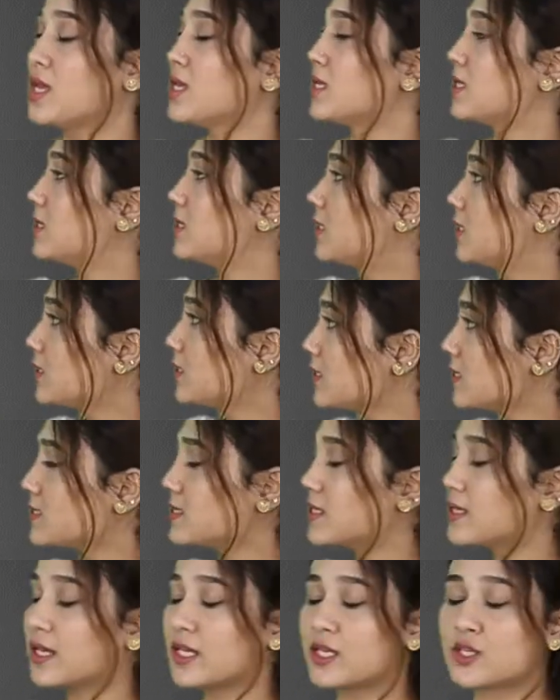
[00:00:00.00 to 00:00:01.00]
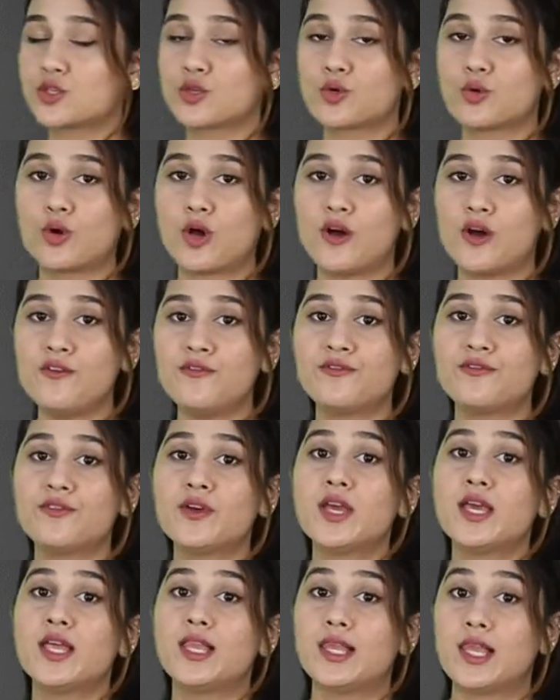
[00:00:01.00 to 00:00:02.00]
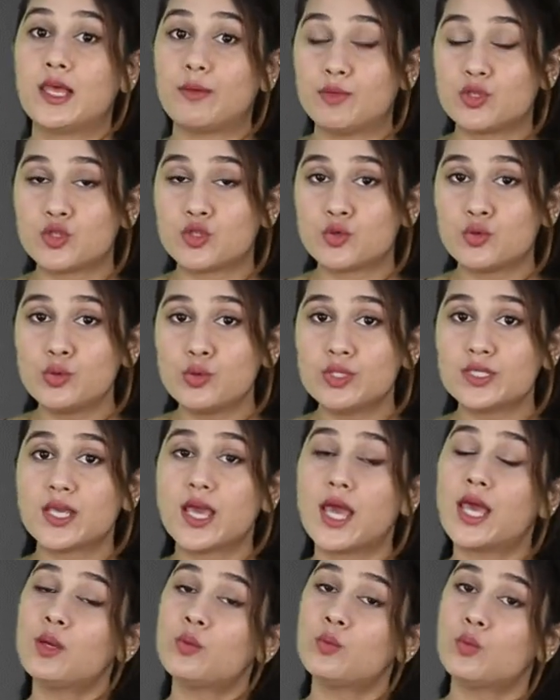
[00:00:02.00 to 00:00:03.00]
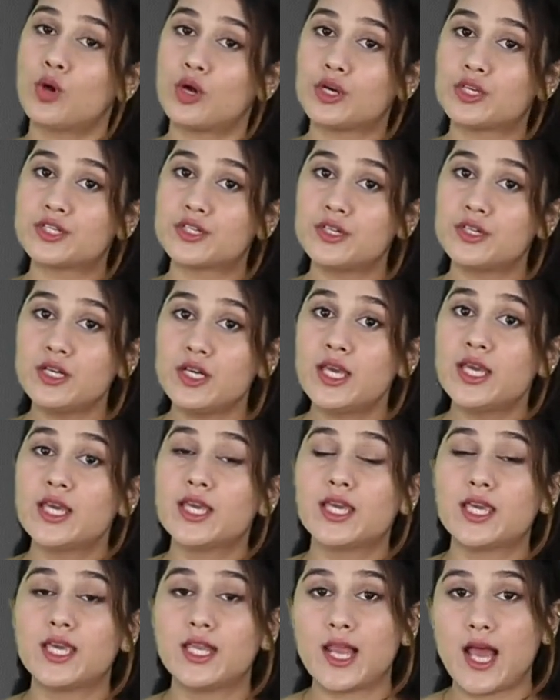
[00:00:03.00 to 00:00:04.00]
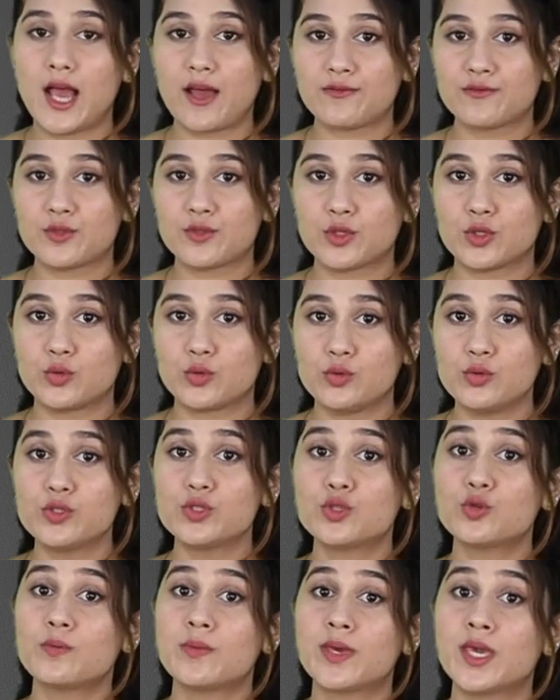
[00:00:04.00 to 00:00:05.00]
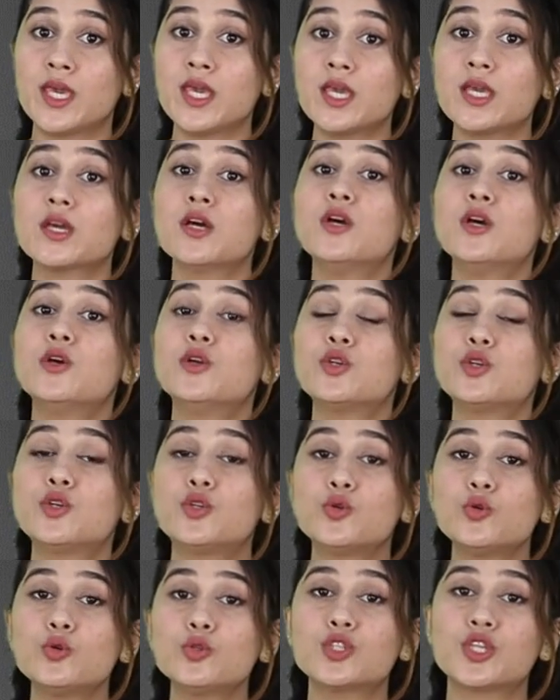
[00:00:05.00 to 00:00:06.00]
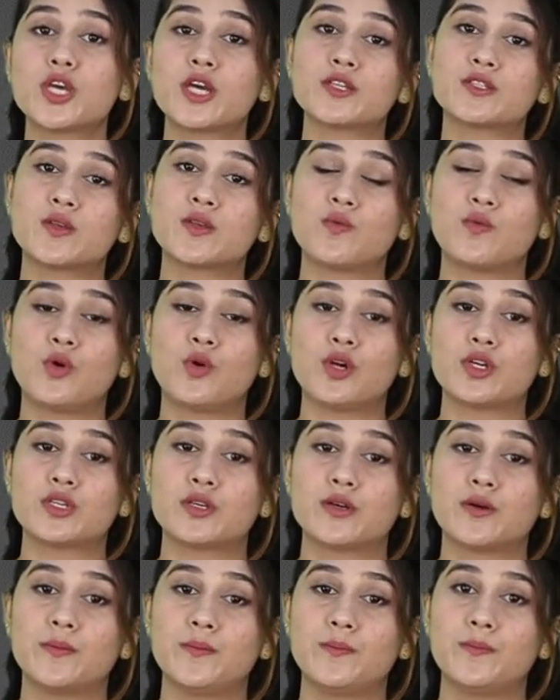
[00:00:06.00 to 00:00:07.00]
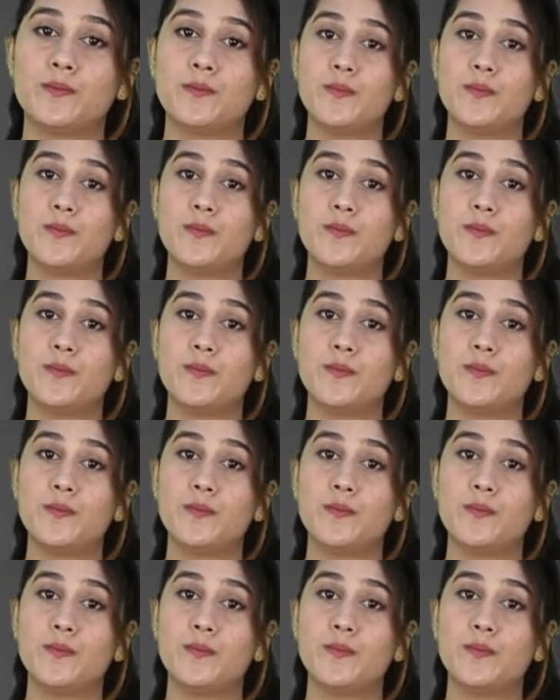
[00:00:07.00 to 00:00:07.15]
This is the ratio of lemon juice and water we have to use to make 2 jugs of lemonade.